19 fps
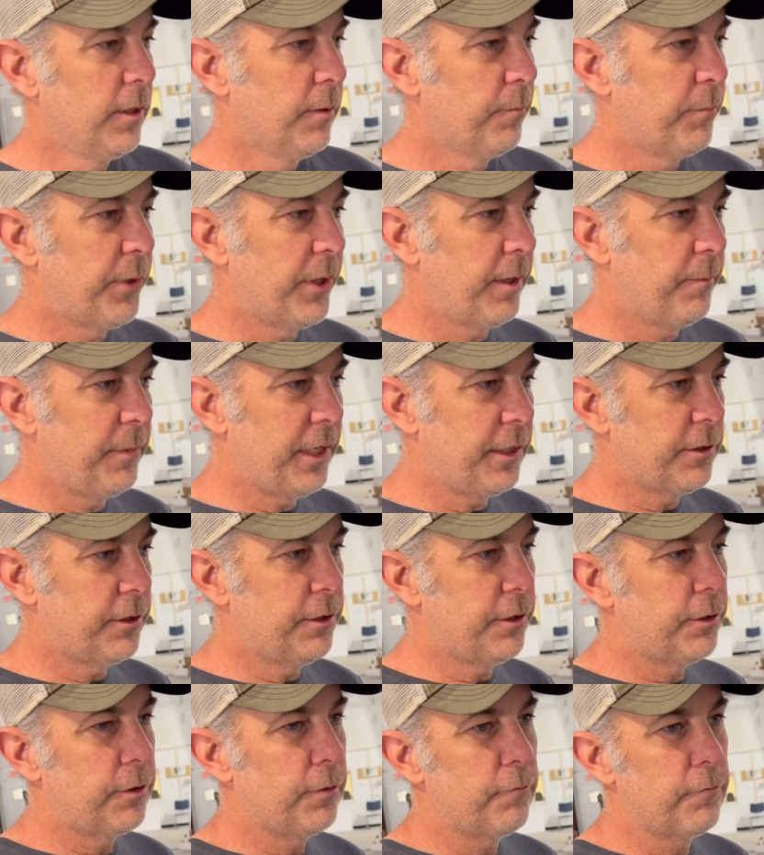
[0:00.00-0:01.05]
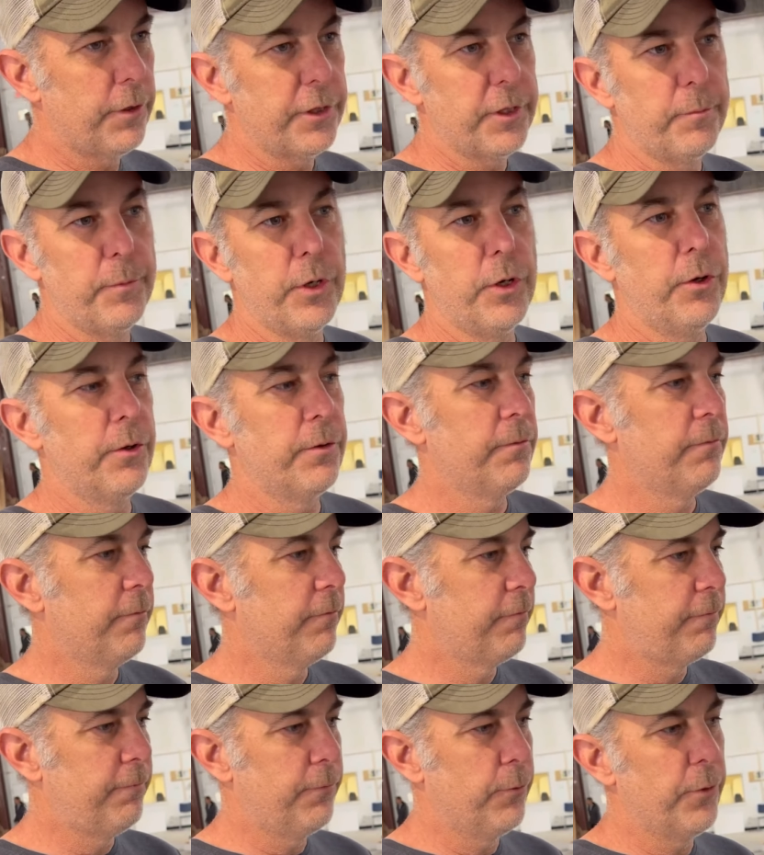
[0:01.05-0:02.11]
but it means that you can run the boat
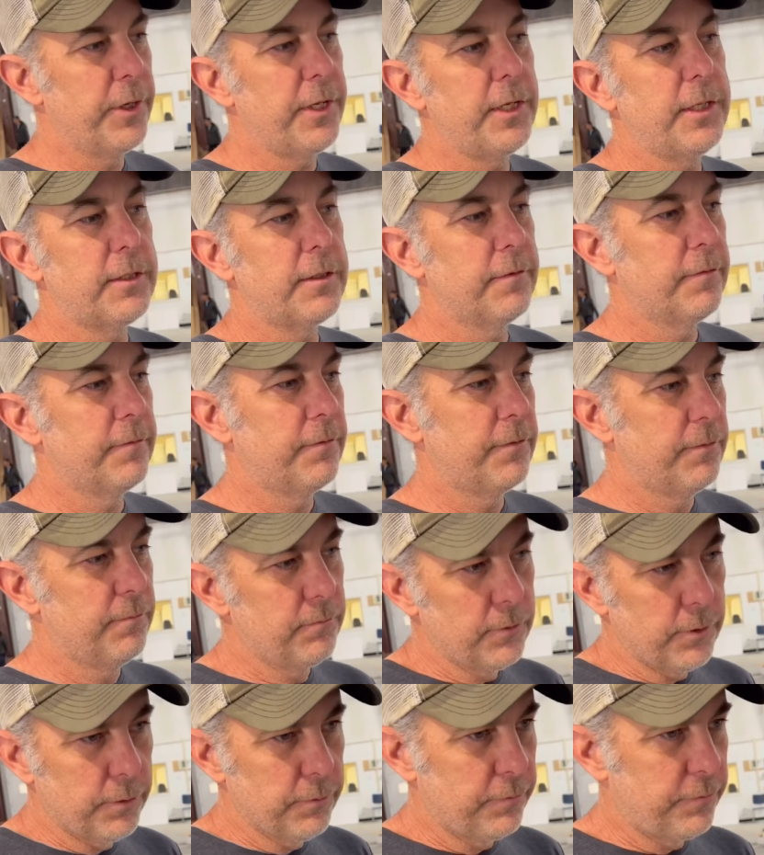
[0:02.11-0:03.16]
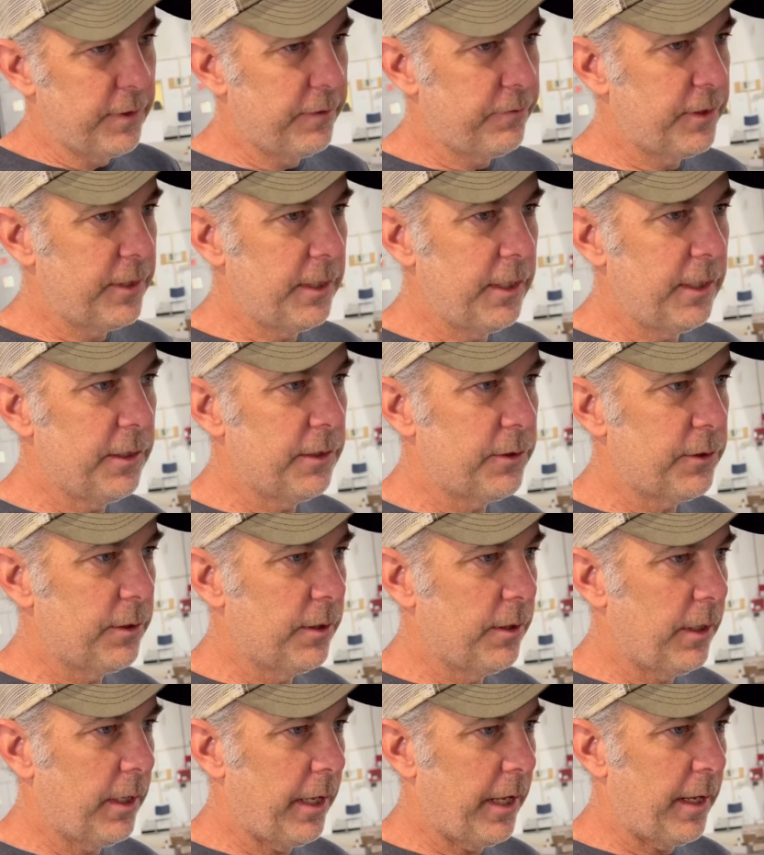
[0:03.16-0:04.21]
40s and low
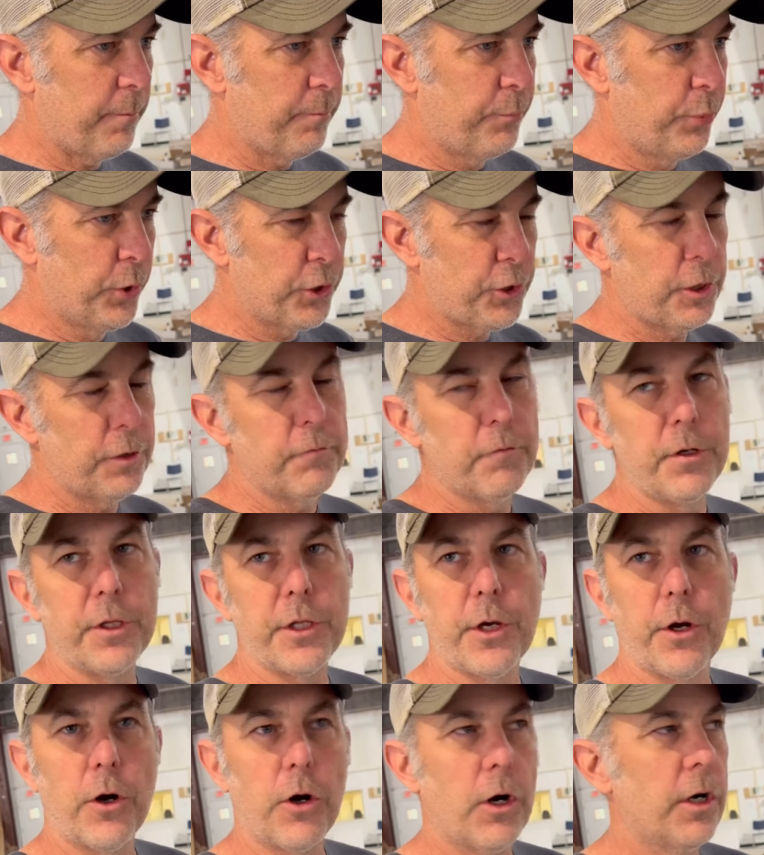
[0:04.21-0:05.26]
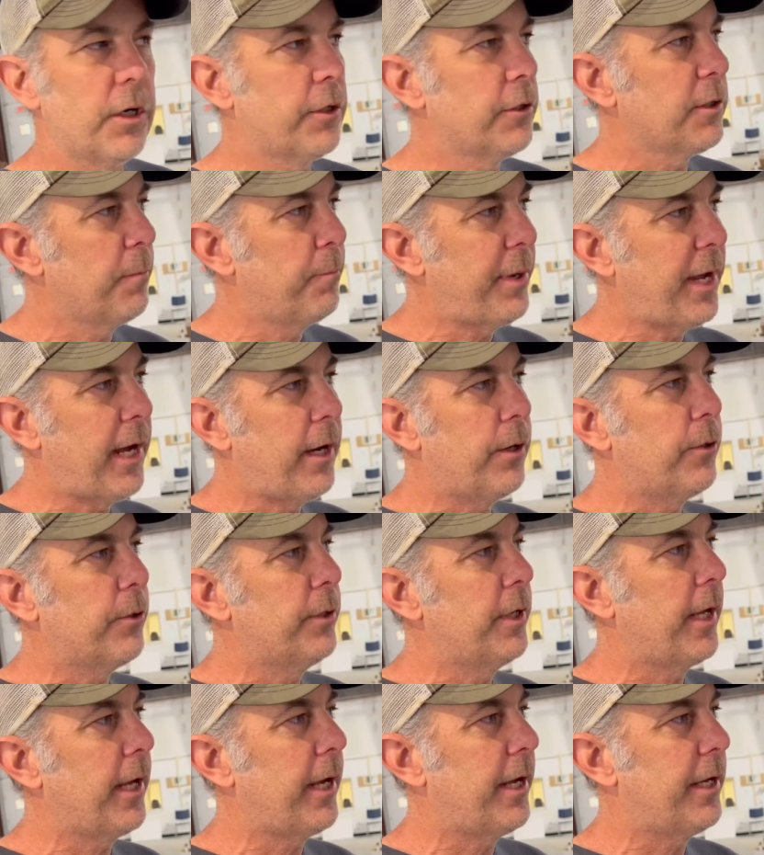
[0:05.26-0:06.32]
50s and push it really hard, because the bow
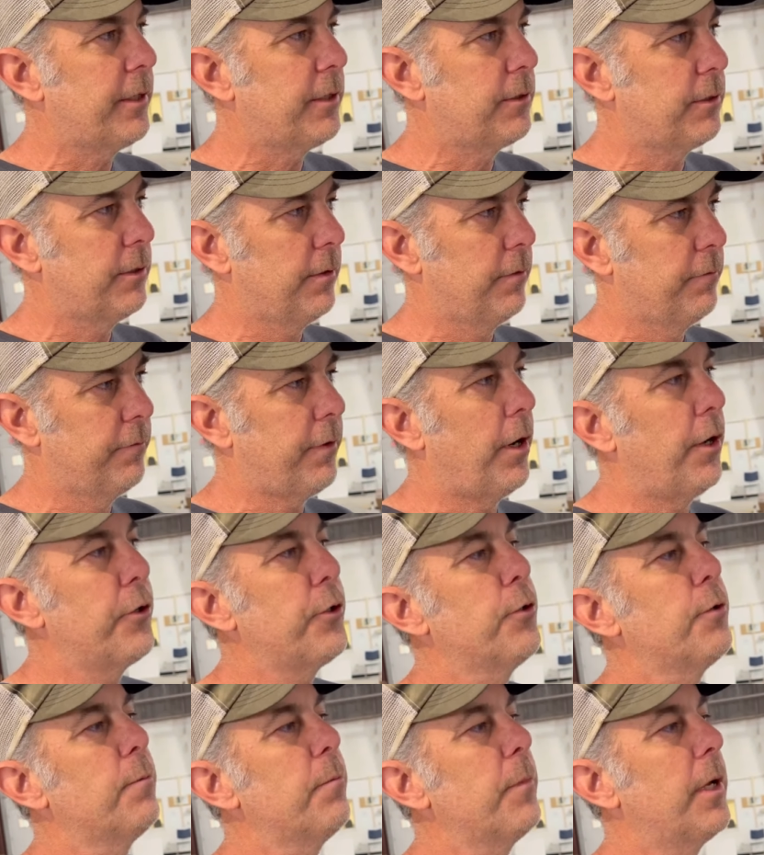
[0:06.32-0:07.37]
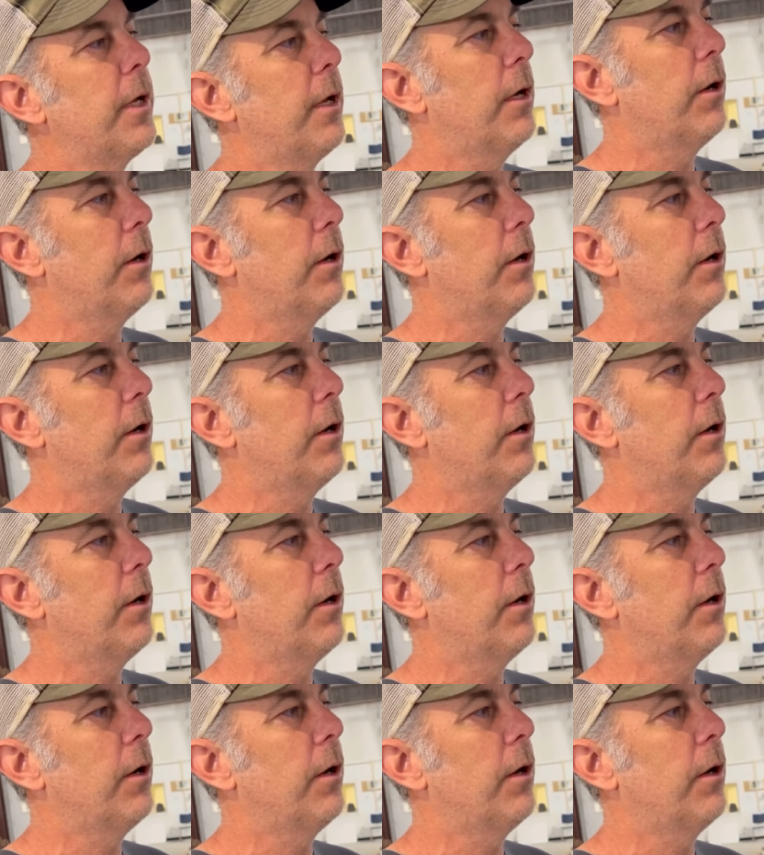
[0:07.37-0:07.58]
has volume.